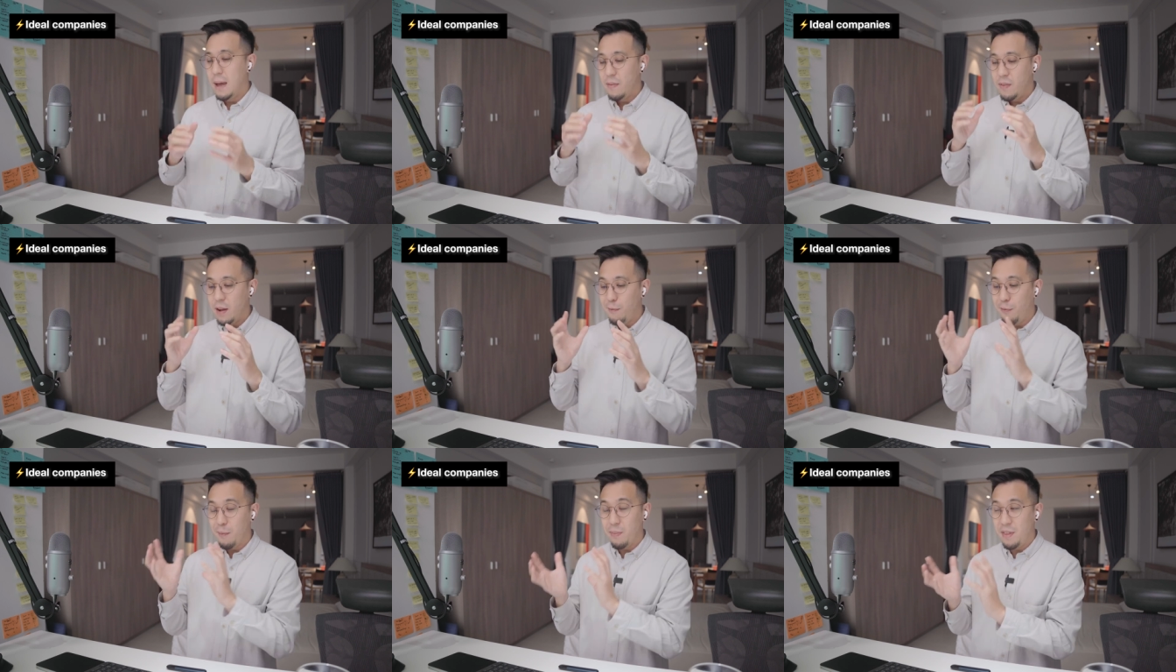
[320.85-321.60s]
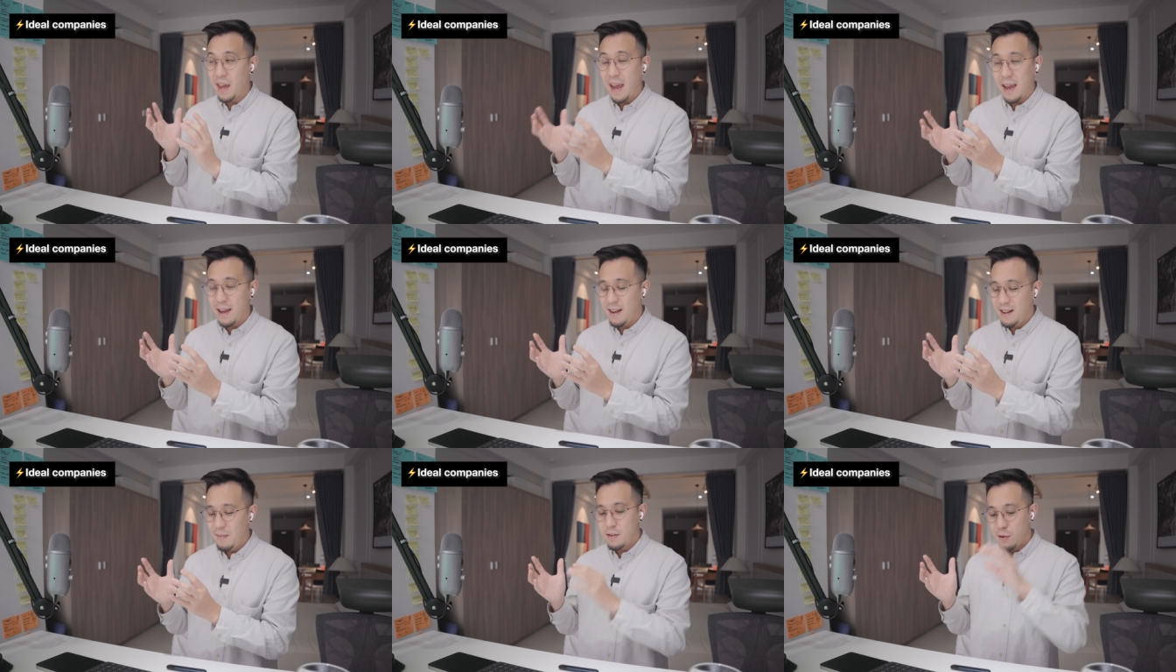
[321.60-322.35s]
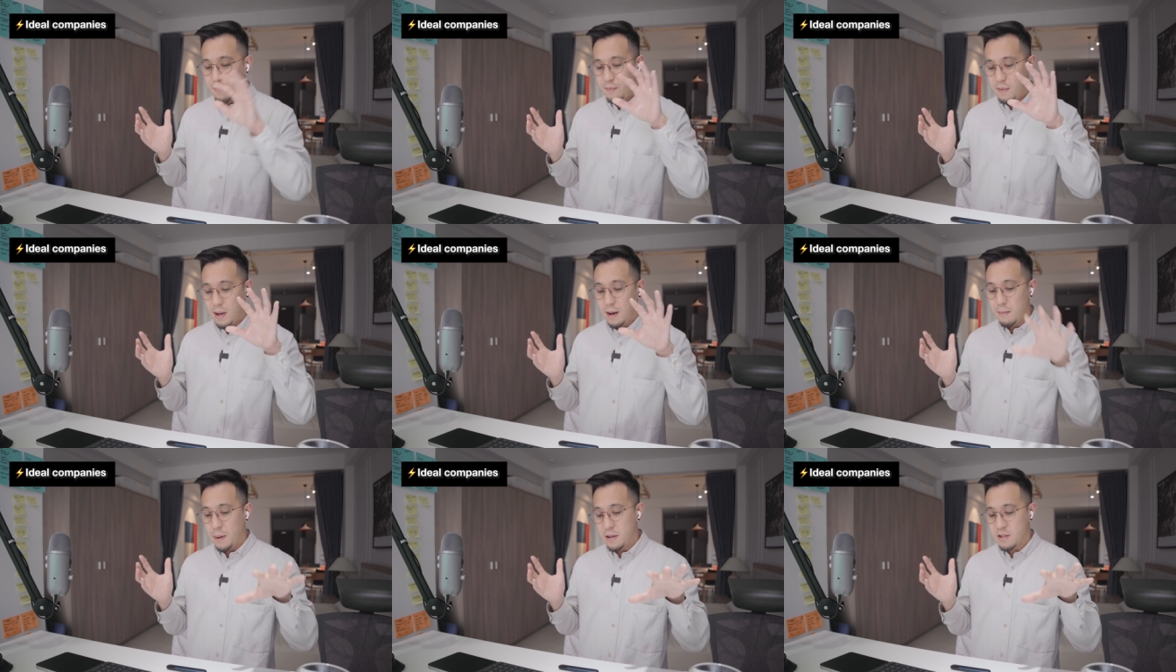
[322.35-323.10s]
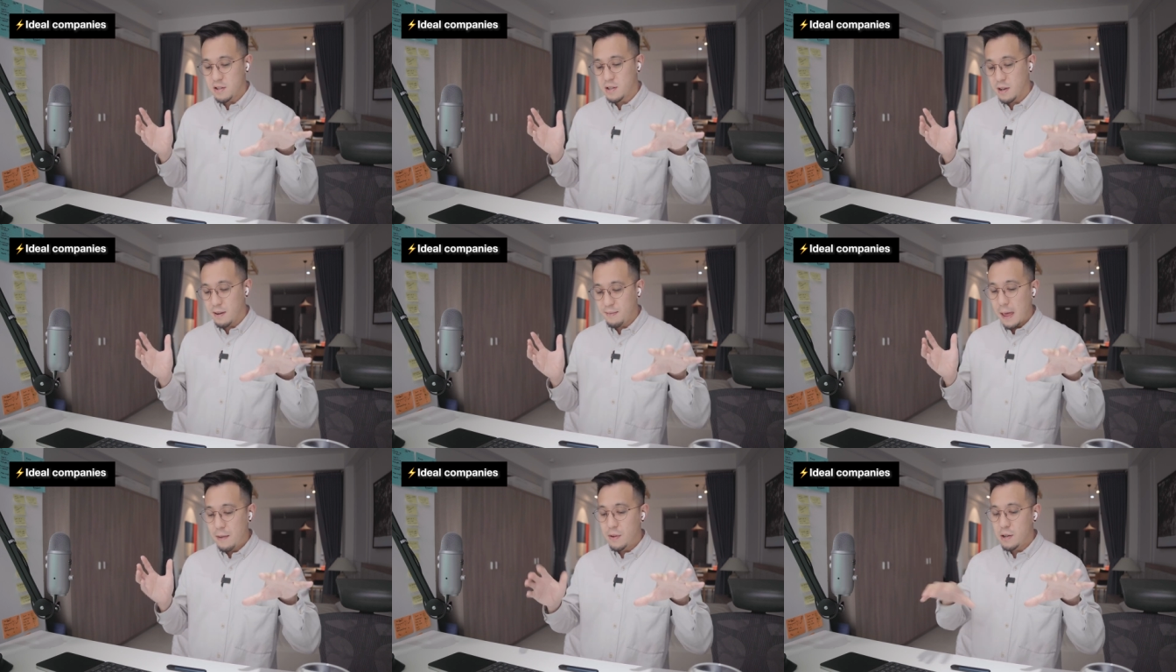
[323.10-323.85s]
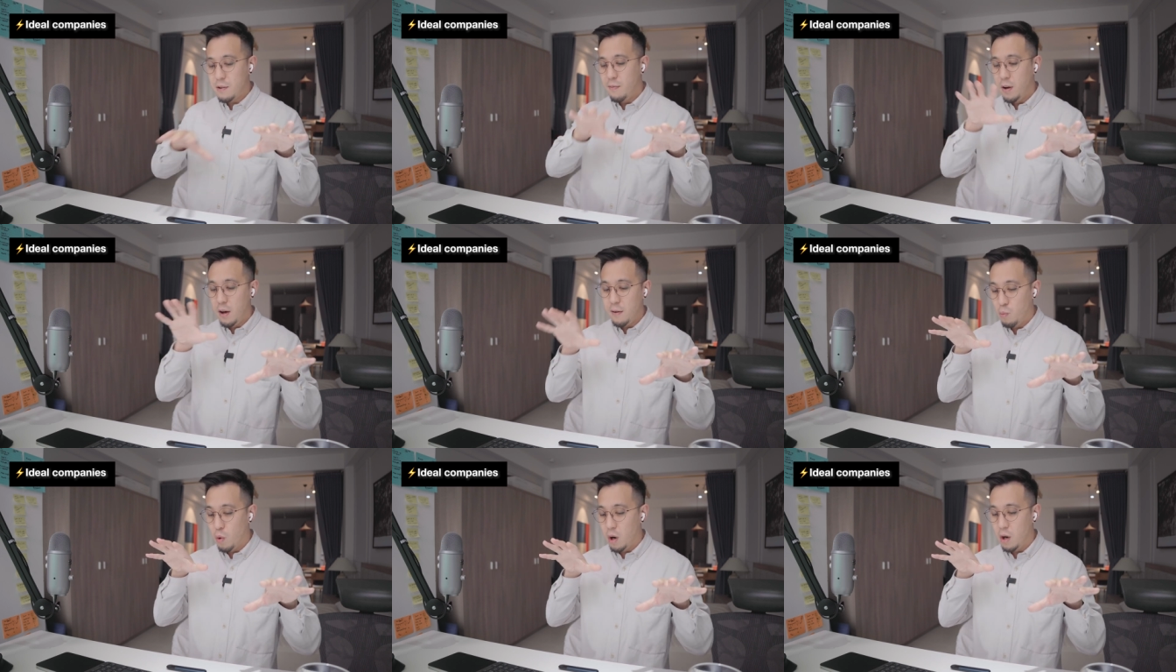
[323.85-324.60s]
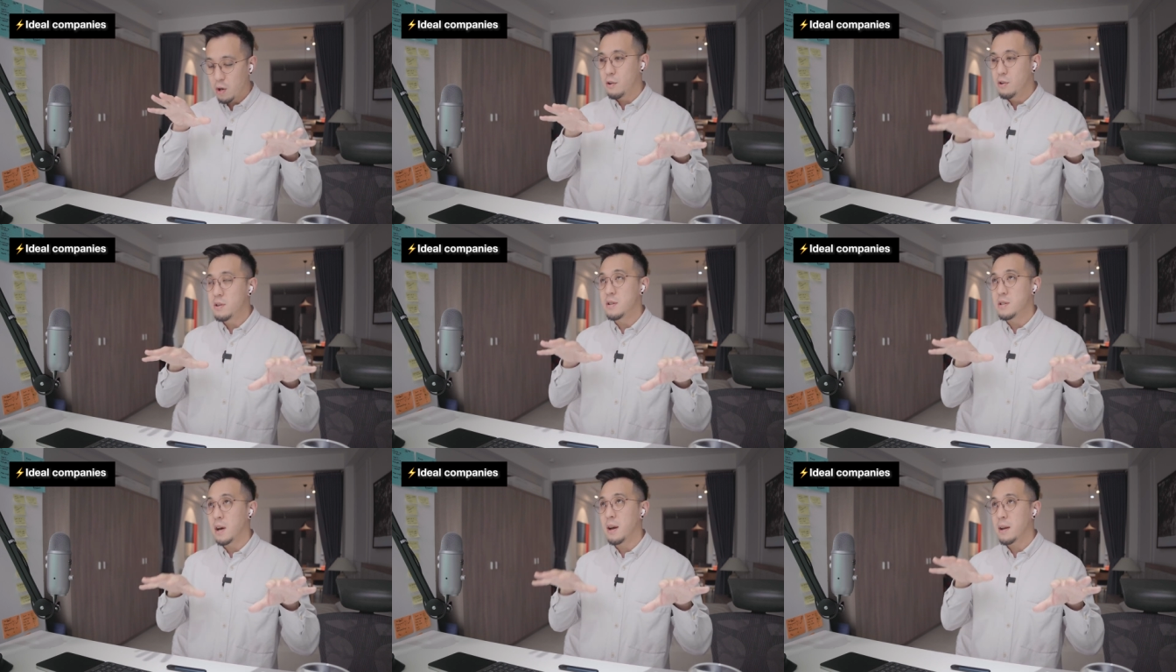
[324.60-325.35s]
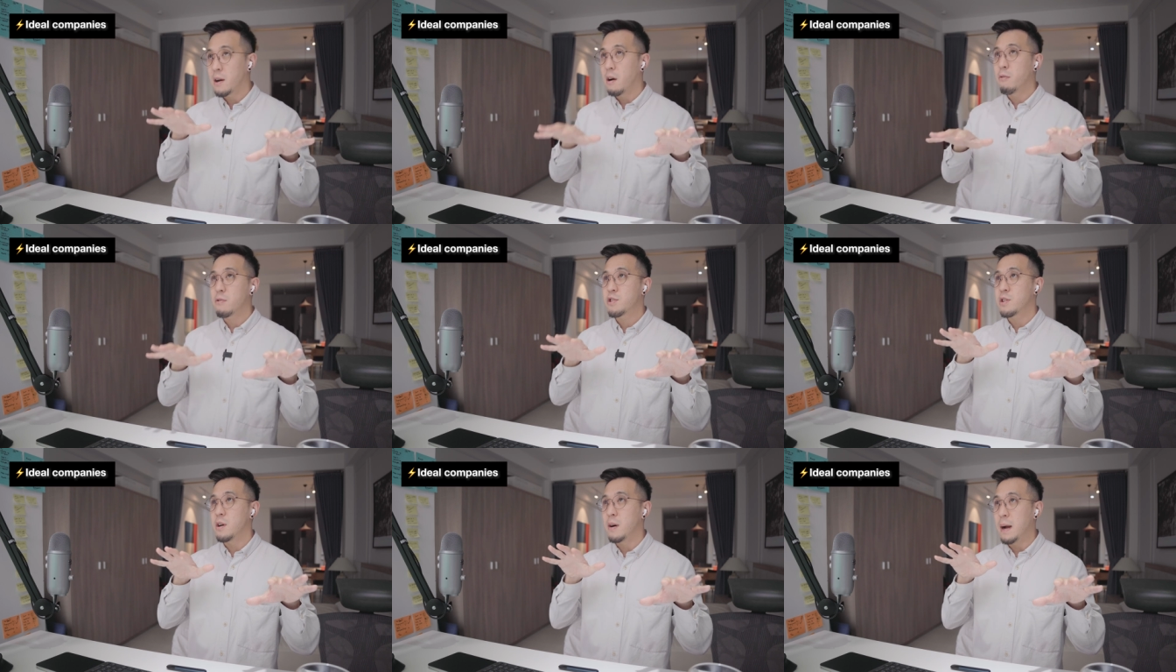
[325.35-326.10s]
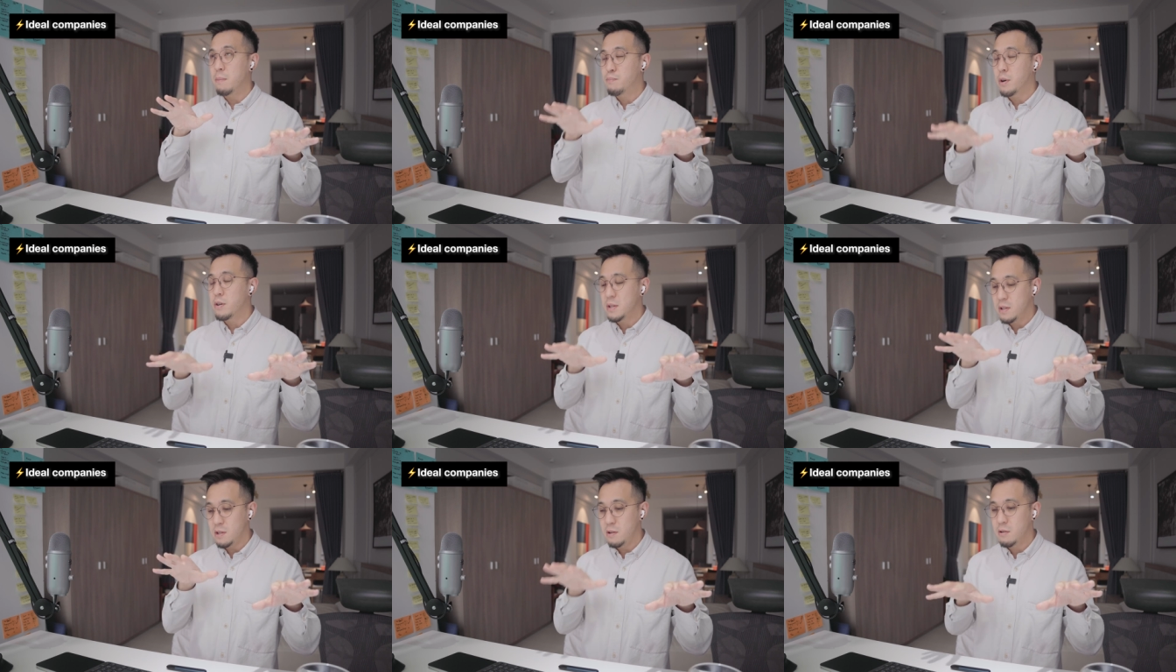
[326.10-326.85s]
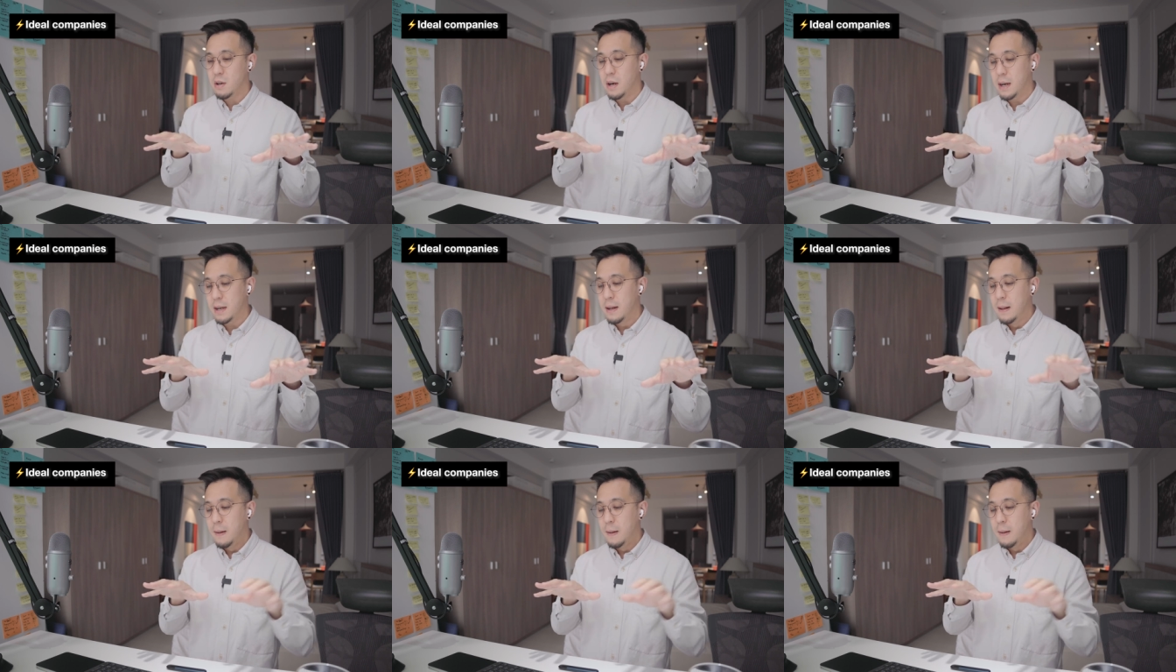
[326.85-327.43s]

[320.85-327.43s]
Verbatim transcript: And then from there, you've done a bunch of stuff, and then you've learned what good design culture and processes look like.